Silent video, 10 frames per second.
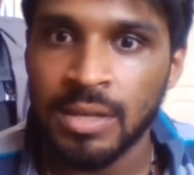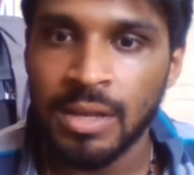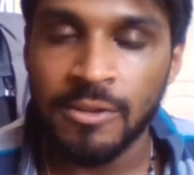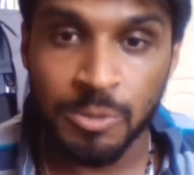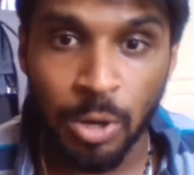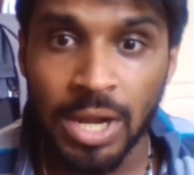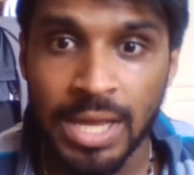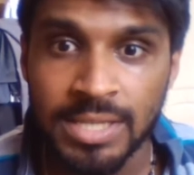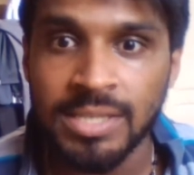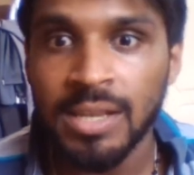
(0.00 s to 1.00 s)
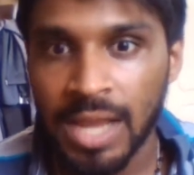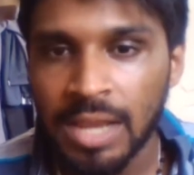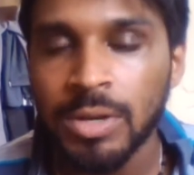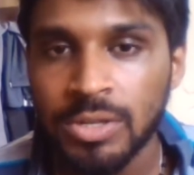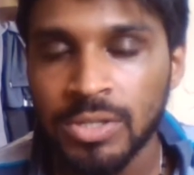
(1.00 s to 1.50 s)
Spoilers!
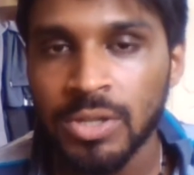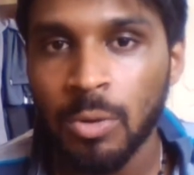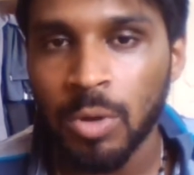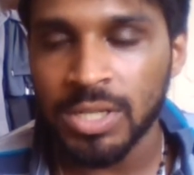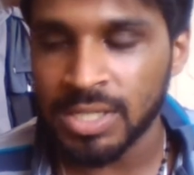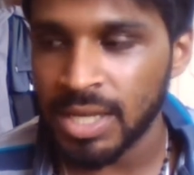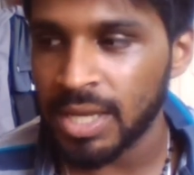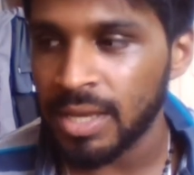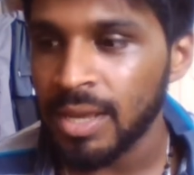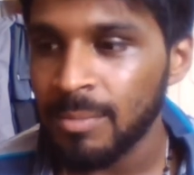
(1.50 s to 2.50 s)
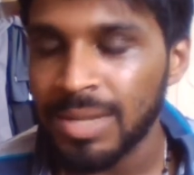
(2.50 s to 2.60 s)
Anyone who's not watched it,